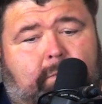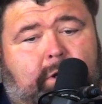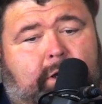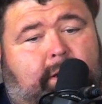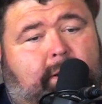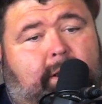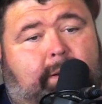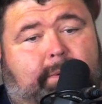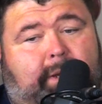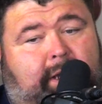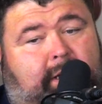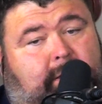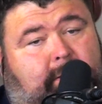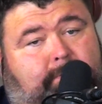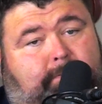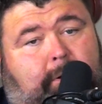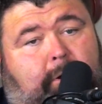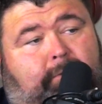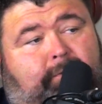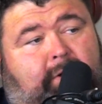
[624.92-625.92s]
But, I mean, that's
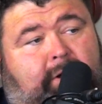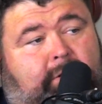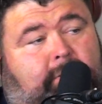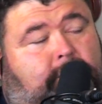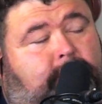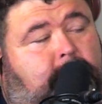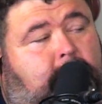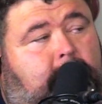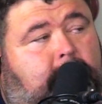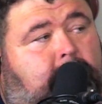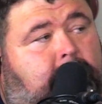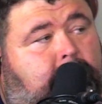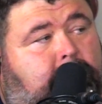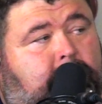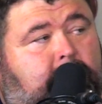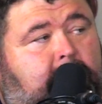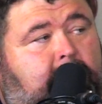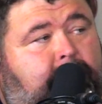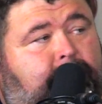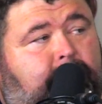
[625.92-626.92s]
a perfect little charcoal
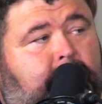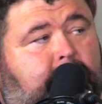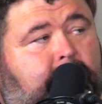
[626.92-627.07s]
tray